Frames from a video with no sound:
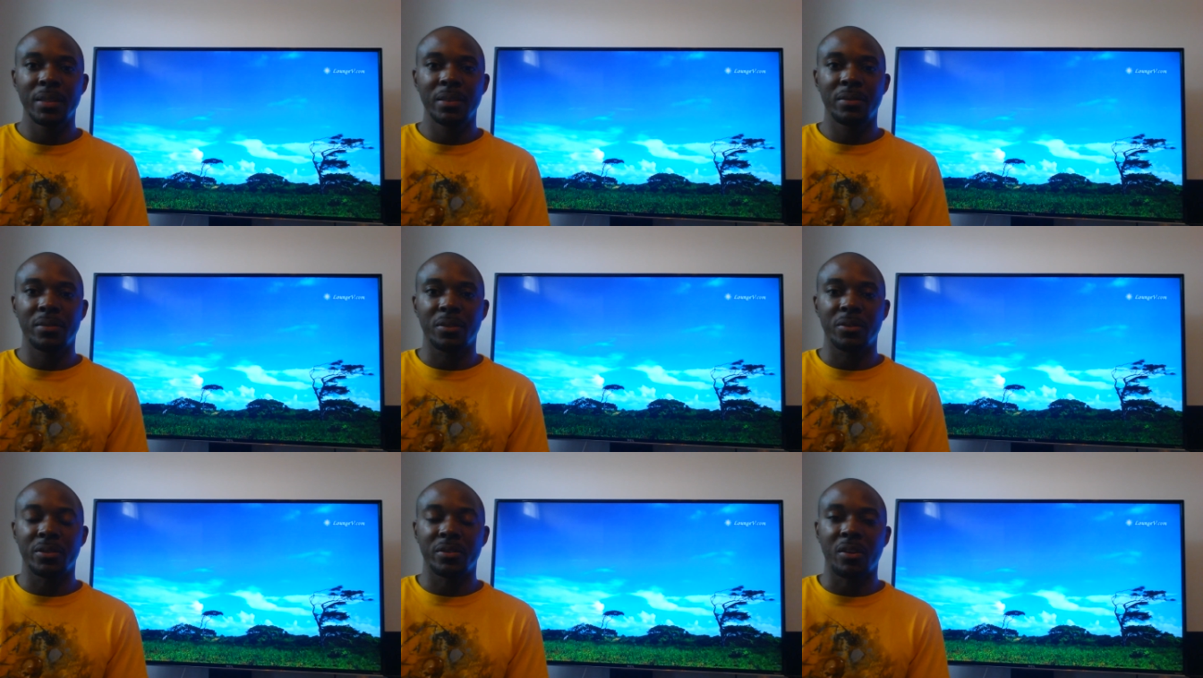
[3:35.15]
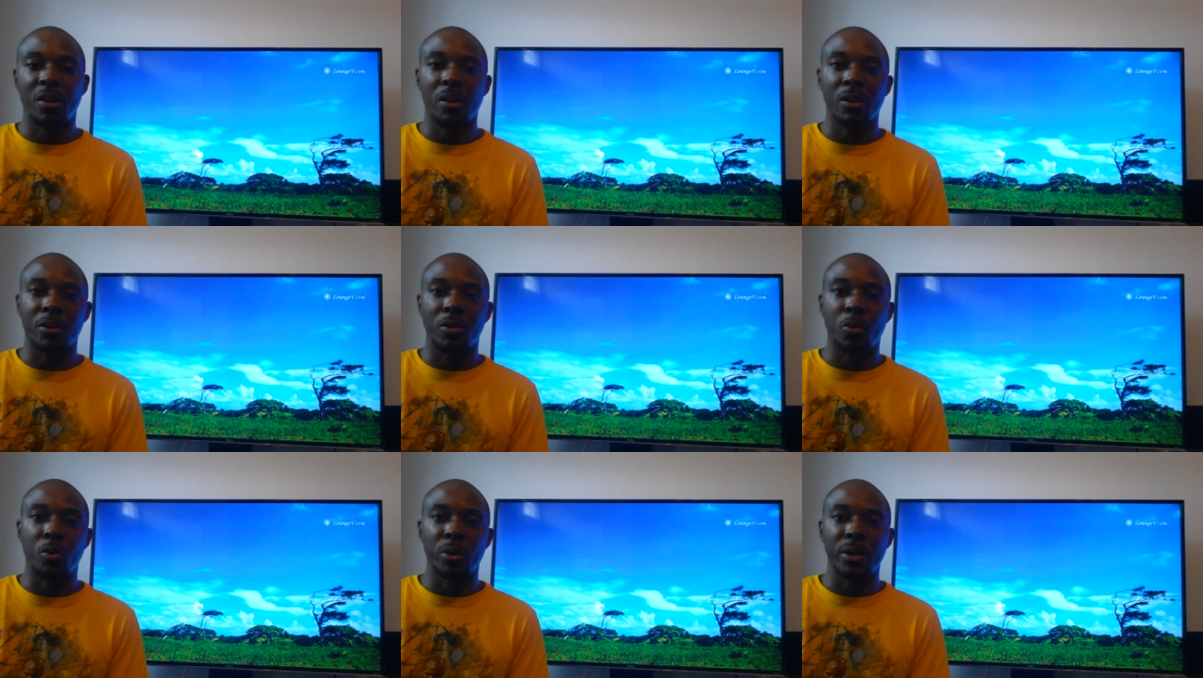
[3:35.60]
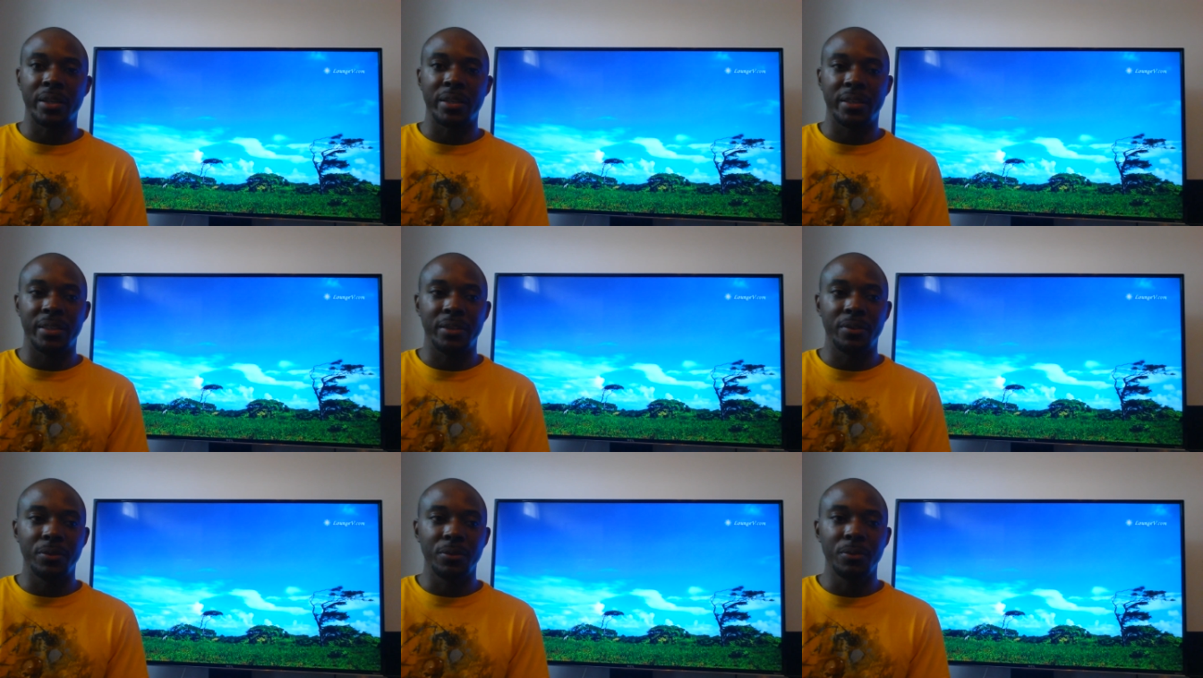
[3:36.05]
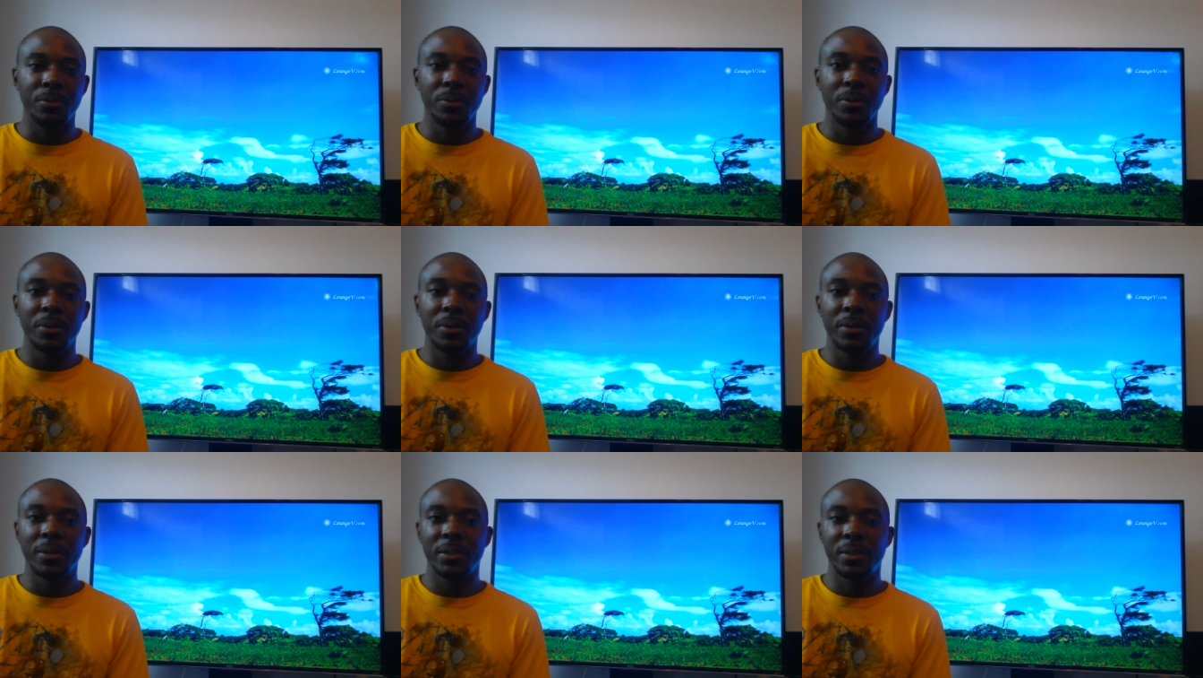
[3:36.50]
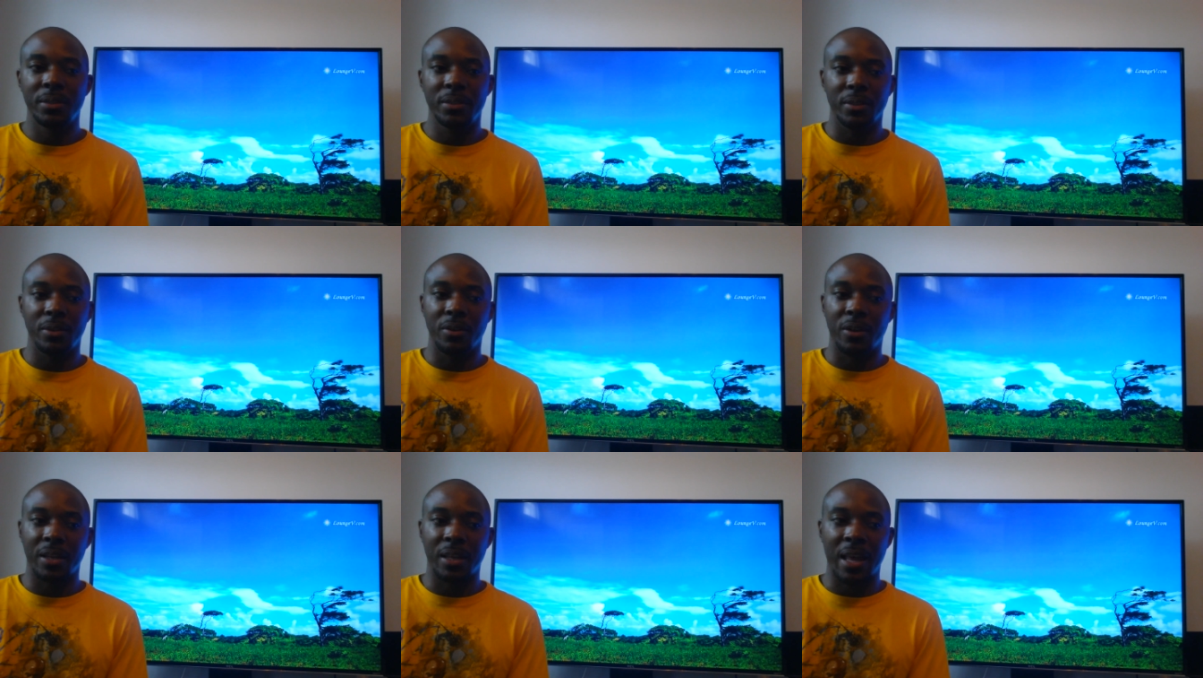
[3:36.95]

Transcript: So it's all according to you. You know,